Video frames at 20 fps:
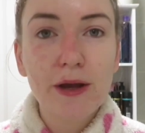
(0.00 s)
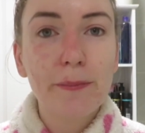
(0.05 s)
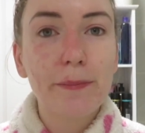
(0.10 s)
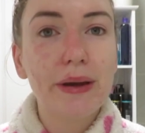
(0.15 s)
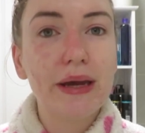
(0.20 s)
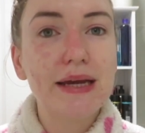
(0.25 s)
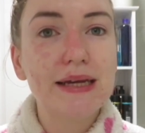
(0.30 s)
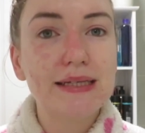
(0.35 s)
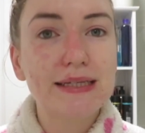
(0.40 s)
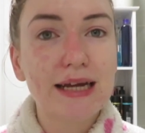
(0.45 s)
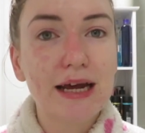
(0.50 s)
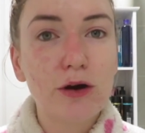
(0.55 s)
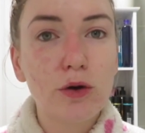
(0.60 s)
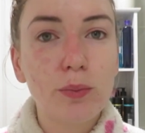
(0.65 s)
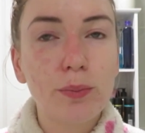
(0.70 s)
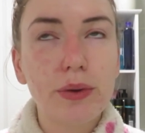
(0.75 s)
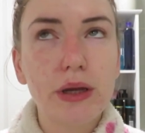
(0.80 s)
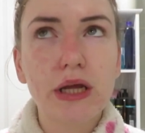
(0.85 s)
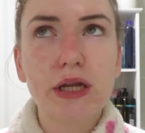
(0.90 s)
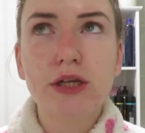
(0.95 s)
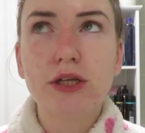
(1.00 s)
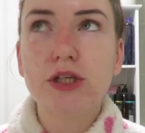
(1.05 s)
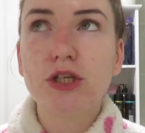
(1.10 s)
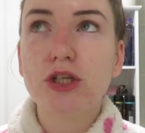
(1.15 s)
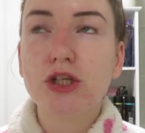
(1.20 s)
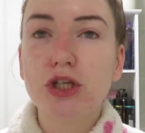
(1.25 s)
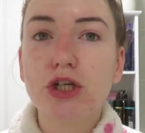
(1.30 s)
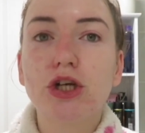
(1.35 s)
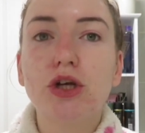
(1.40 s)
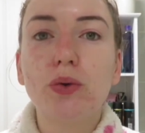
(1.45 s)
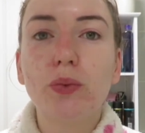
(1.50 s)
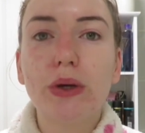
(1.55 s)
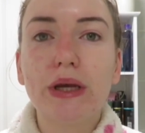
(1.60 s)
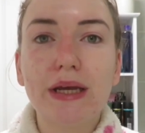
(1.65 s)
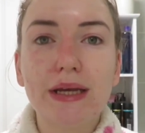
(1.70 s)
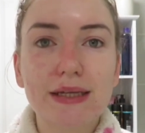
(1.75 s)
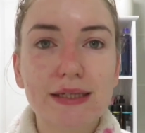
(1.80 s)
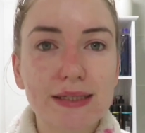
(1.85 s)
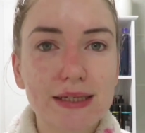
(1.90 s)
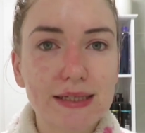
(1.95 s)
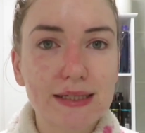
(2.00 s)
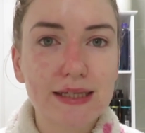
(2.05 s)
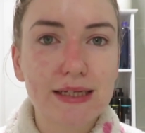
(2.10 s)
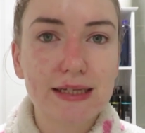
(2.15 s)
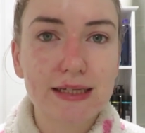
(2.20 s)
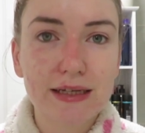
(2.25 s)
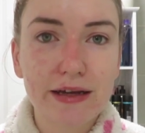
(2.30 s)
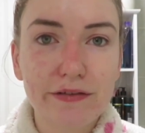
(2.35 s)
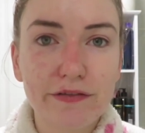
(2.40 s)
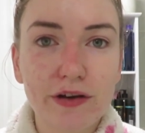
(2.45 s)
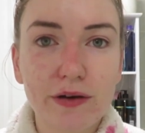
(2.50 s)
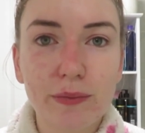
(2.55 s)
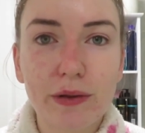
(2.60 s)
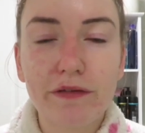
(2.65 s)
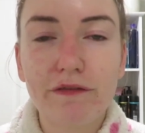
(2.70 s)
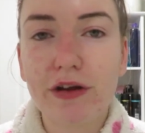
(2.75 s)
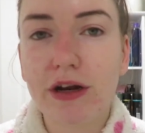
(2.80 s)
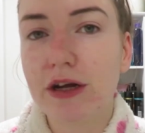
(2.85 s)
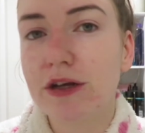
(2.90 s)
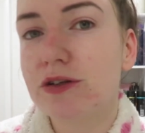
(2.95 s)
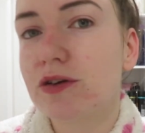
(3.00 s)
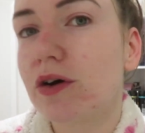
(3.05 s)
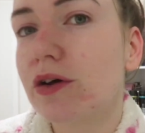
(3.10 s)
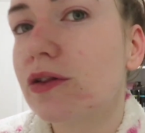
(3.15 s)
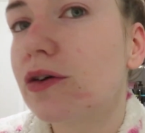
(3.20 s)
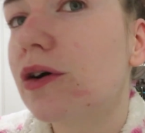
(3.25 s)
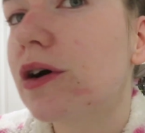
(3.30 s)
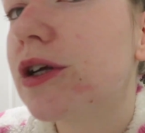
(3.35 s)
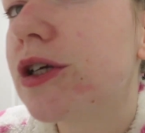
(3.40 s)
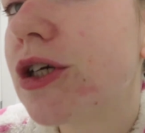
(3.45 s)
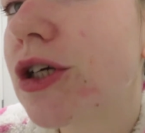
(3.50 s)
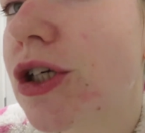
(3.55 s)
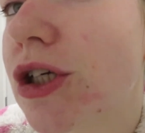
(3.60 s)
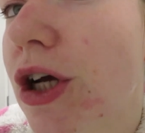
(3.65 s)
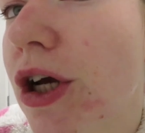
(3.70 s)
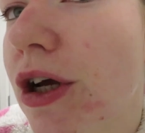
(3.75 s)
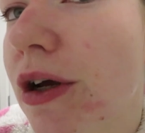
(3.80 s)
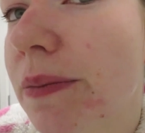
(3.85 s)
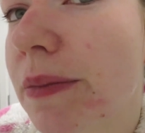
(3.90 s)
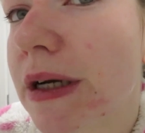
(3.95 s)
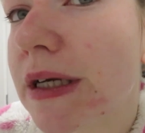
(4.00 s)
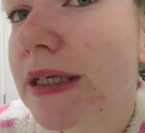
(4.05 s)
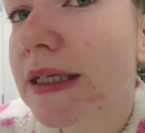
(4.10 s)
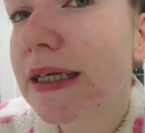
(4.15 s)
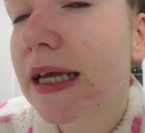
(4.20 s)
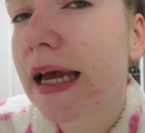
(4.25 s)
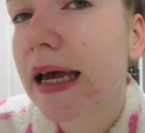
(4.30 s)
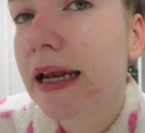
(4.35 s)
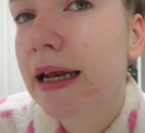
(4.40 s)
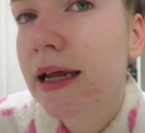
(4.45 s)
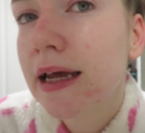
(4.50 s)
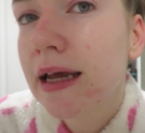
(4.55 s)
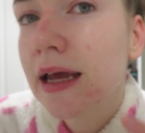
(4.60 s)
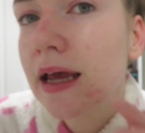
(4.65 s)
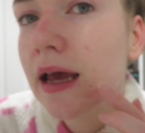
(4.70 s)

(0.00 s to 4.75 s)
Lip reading: but it's now been 2 weeks since I filmed that video, so I thought I'd just show you my skin.